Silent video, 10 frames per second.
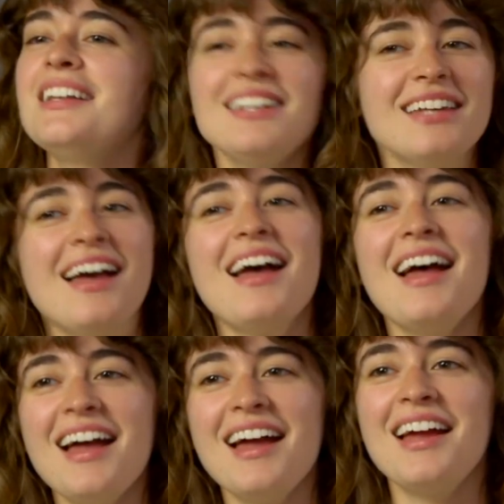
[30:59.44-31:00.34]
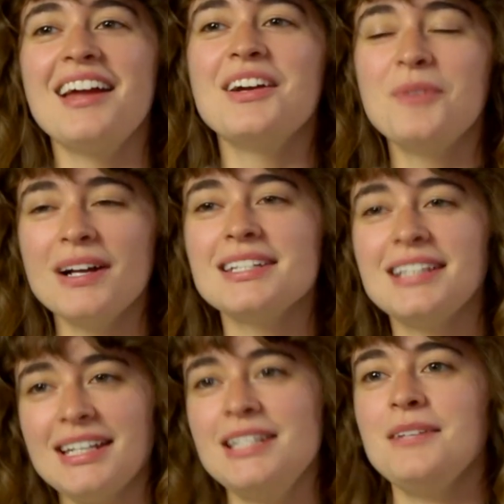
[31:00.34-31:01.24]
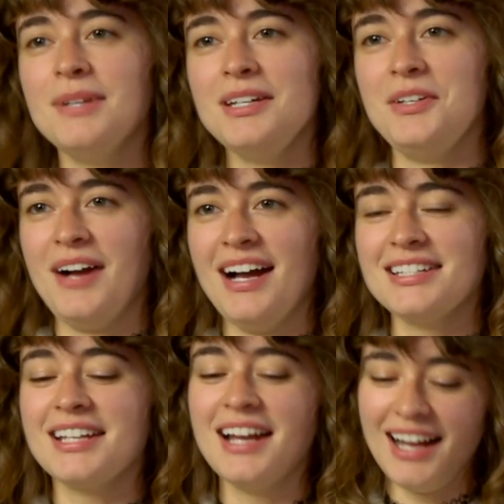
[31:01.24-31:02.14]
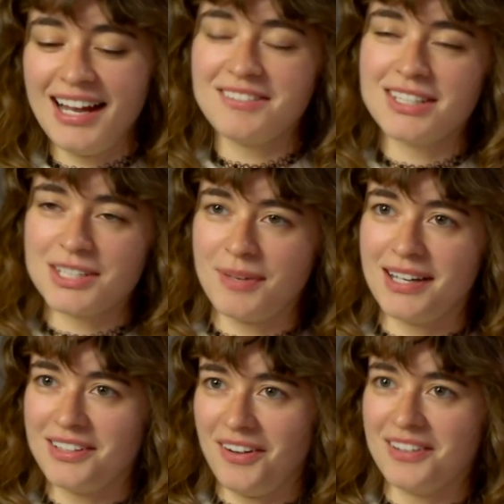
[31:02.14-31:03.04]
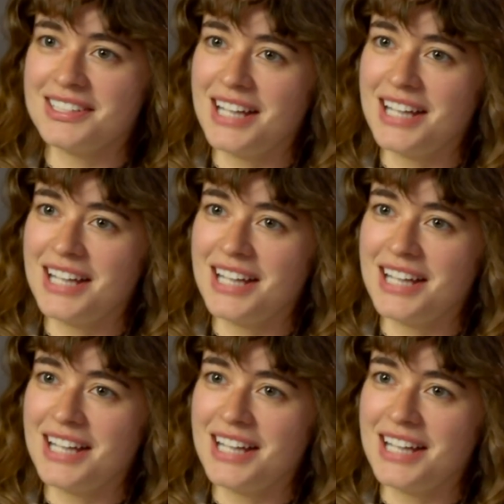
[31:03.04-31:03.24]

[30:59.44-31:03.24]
Yay! What's an NDB, you ask? I have to explain it all the